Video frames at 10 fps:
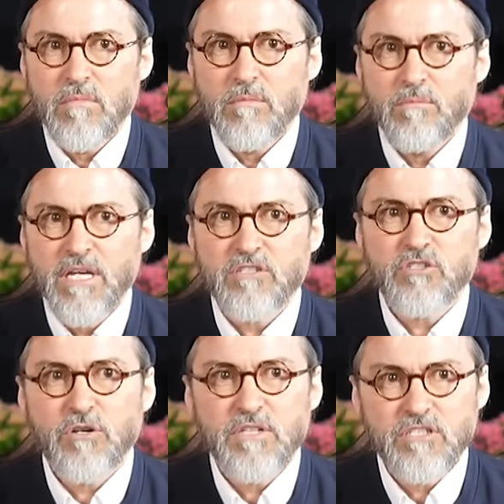make
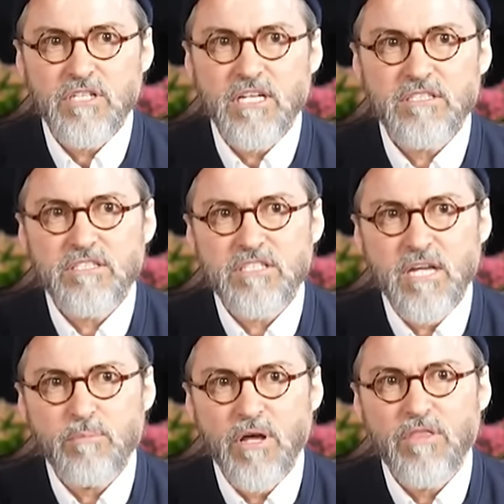sure that she doesn't
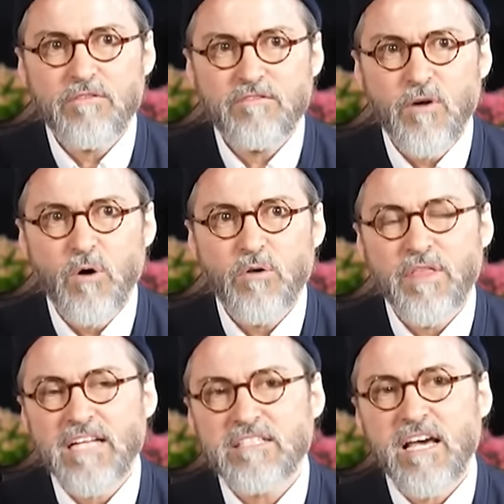step on the foal.
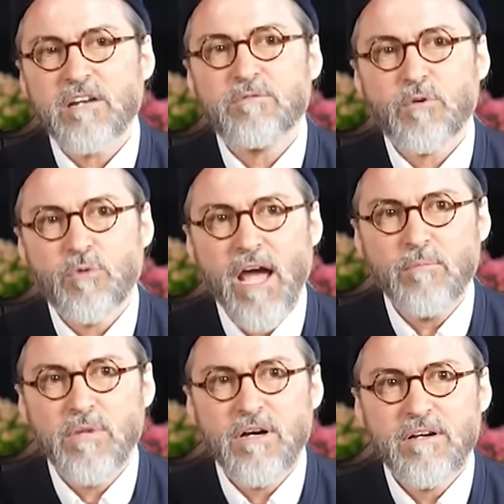That's out of the
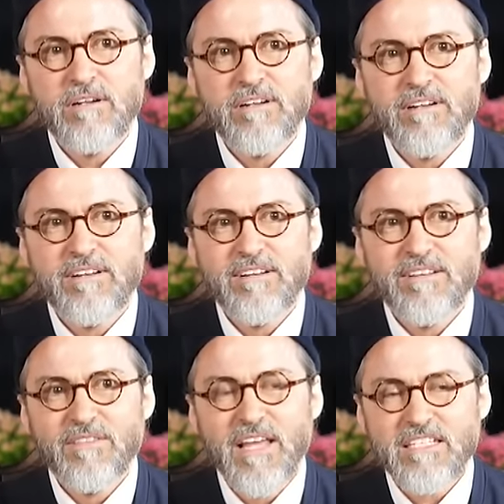rahmah.
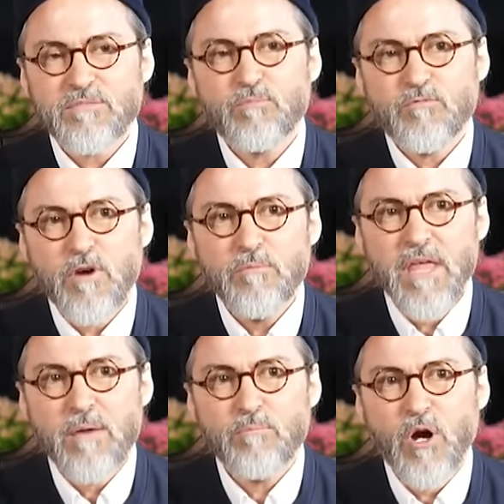That's from
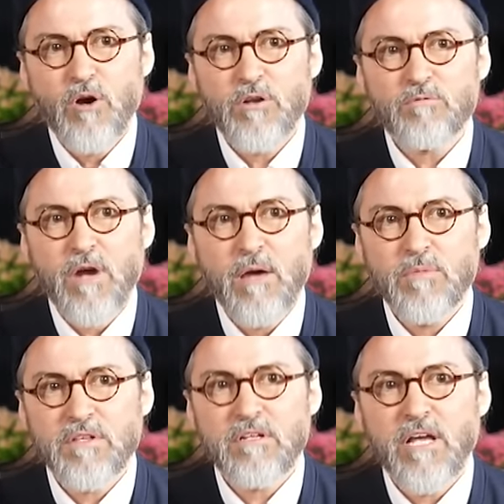that part of
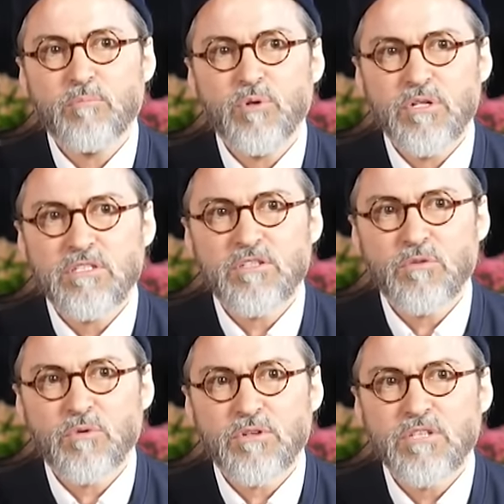rahmah that Allah put into
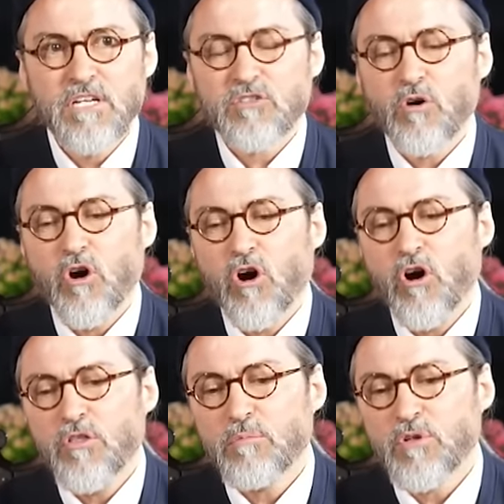the world. So
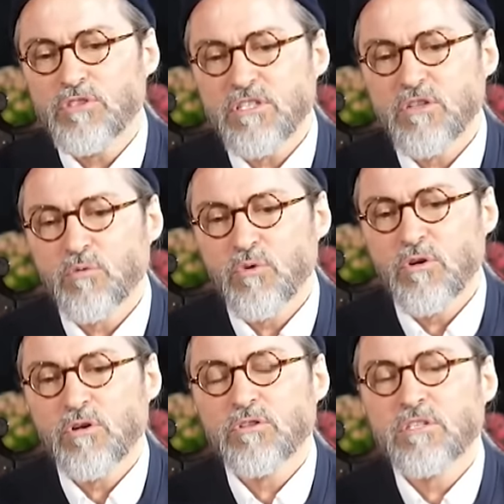all the mercy in the
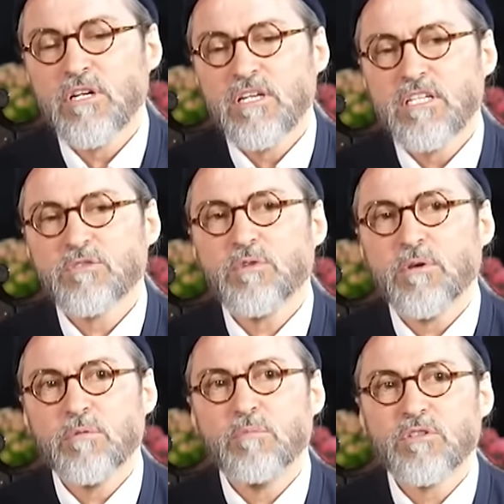world is
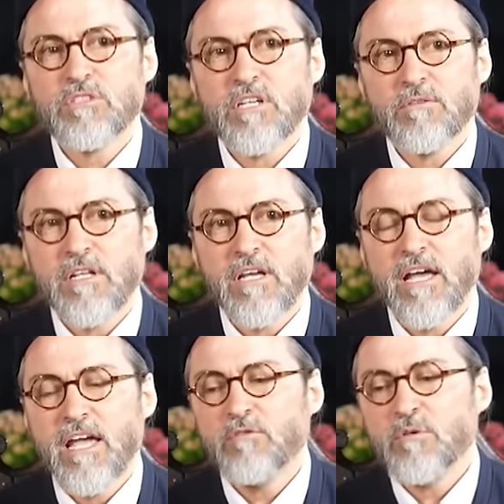from the mercy of Allah.
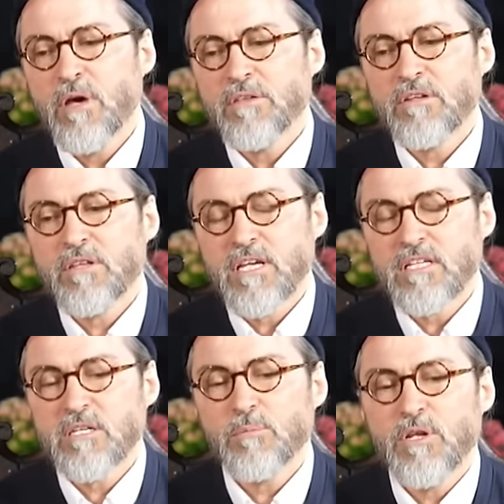Every mother that
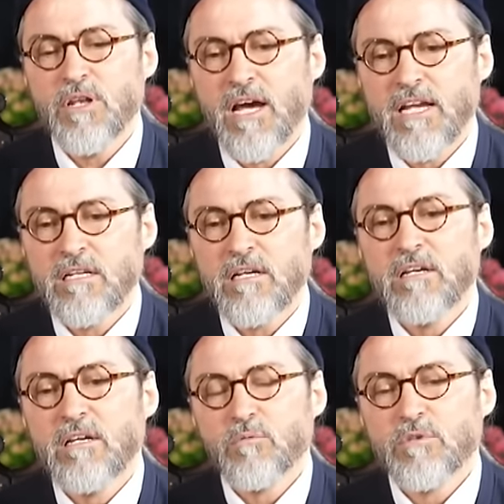gets up at night
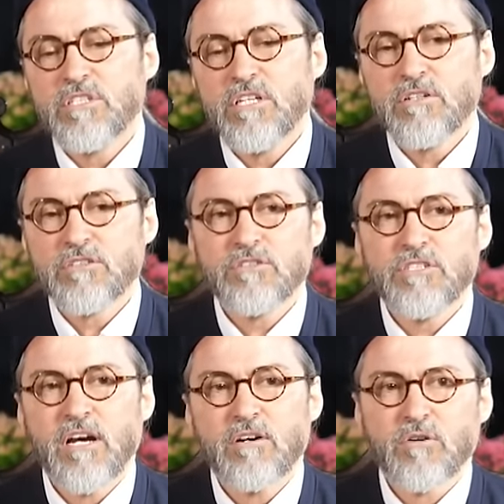when she hears her
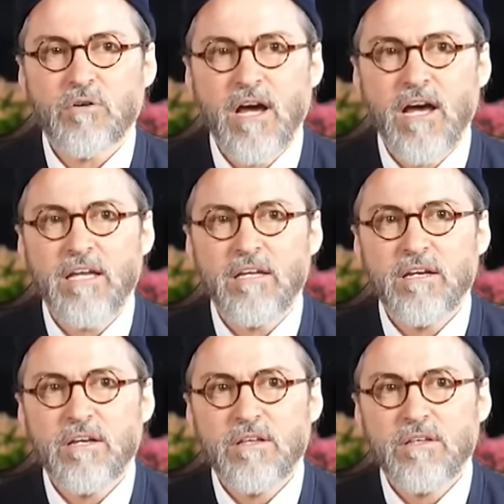child cry,
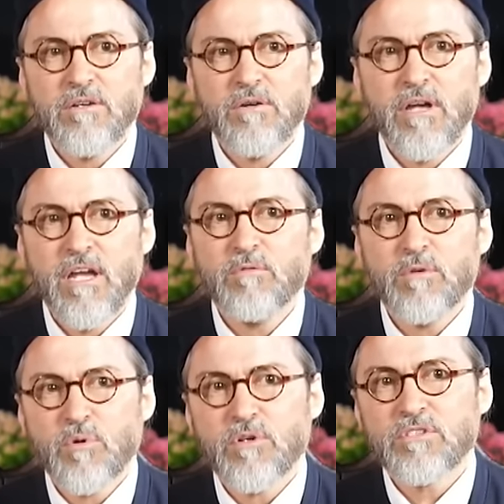you know, every
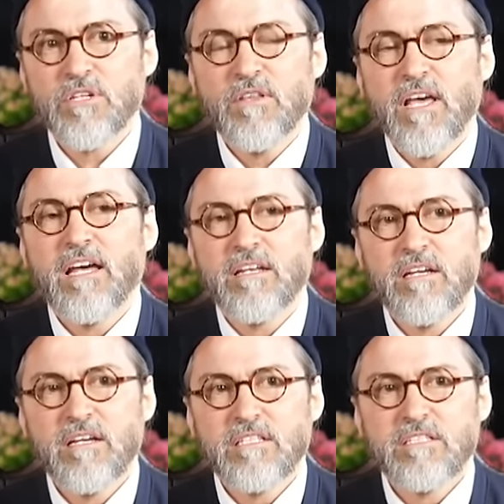person that
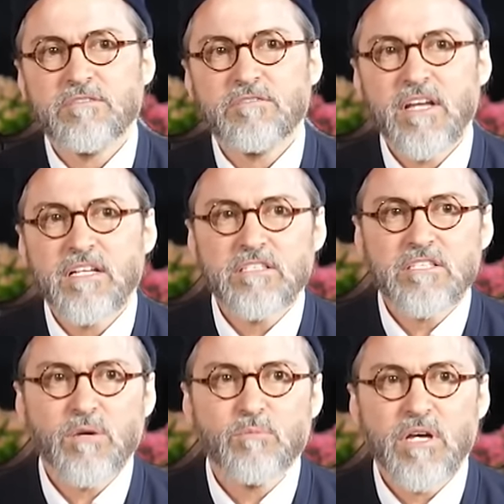defend
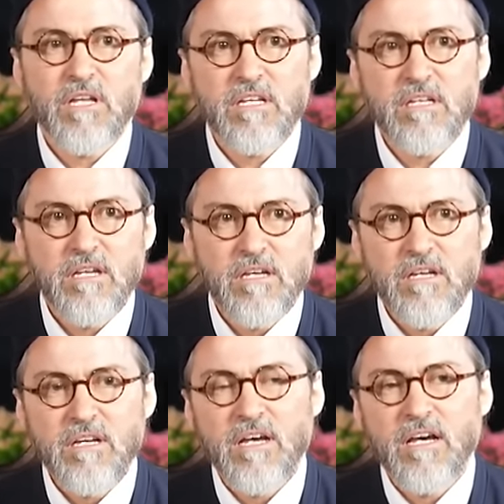somebody,
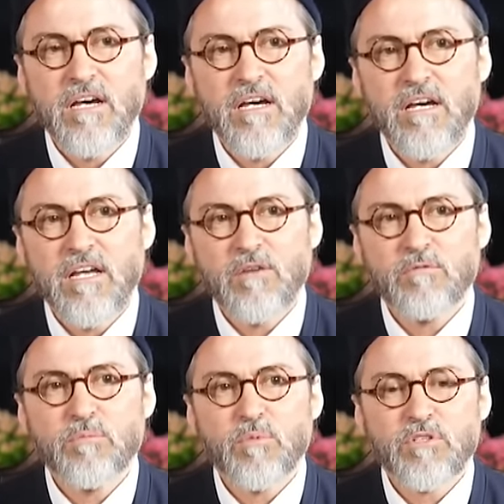
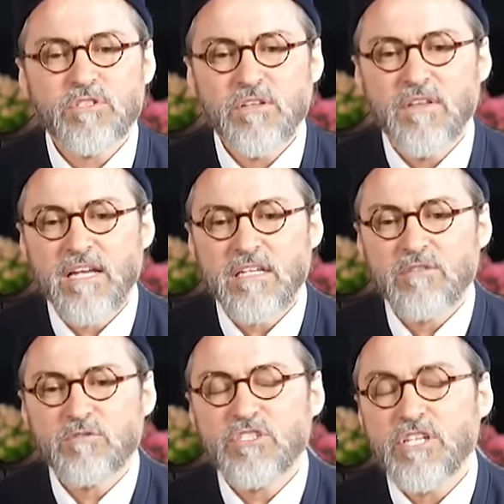every person that
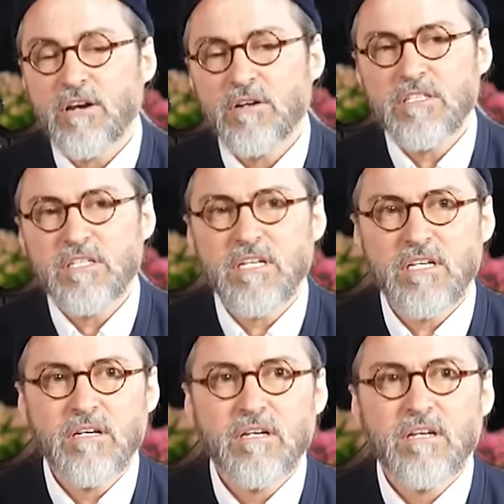gives charity
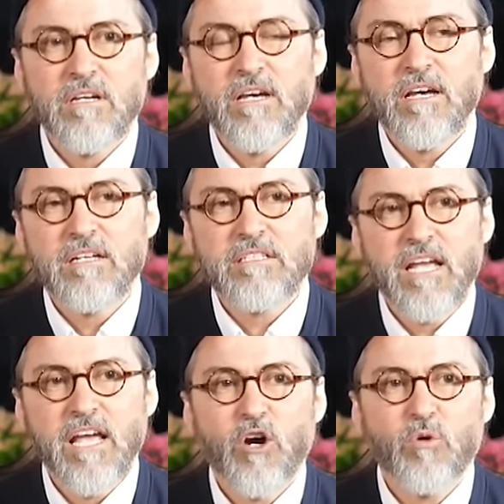
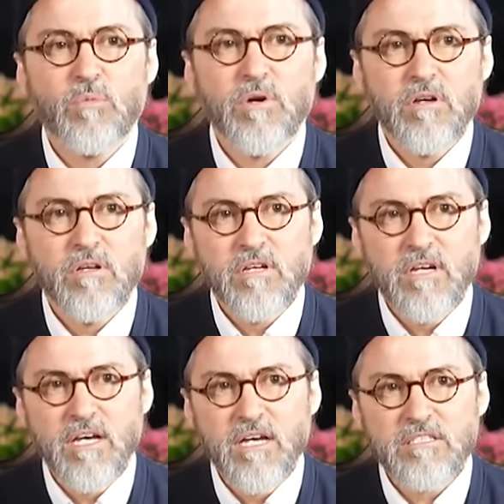to help
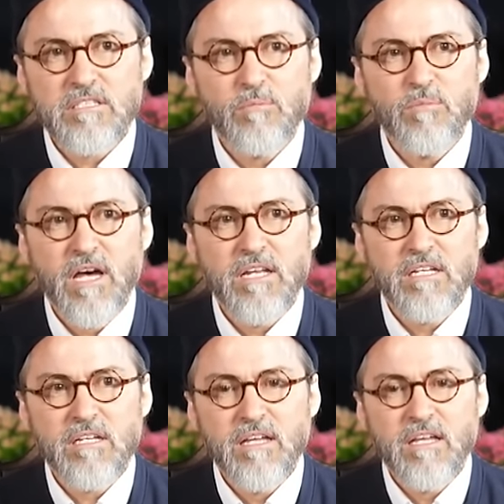
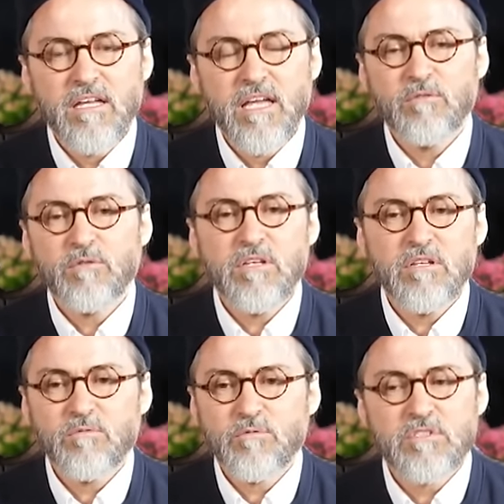somebody,
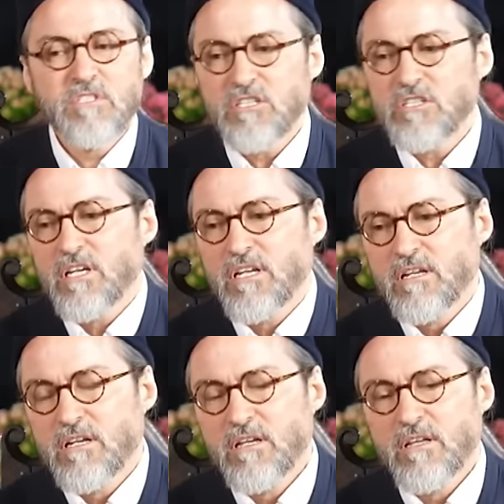every
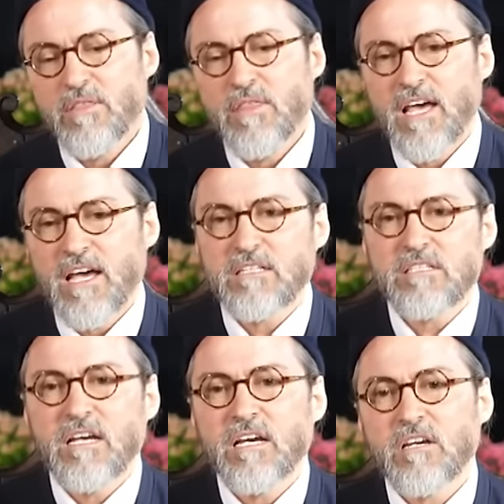physician
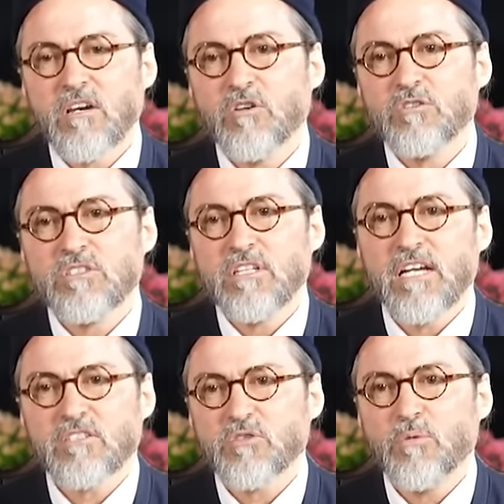that goes the
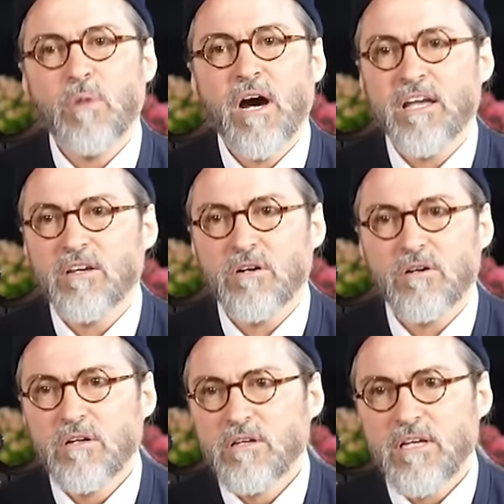extra
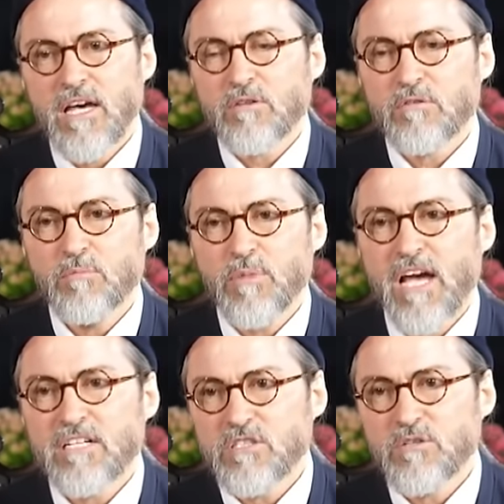mile out of
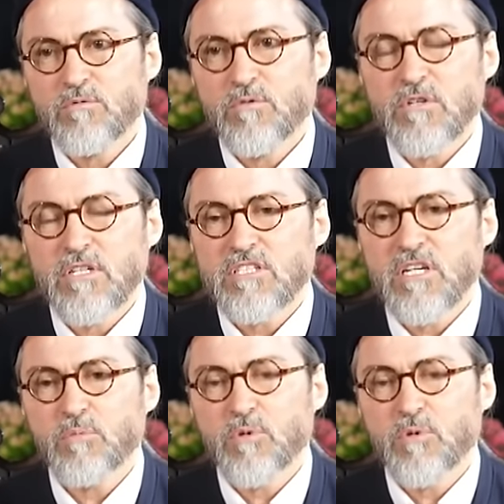compassion for a sick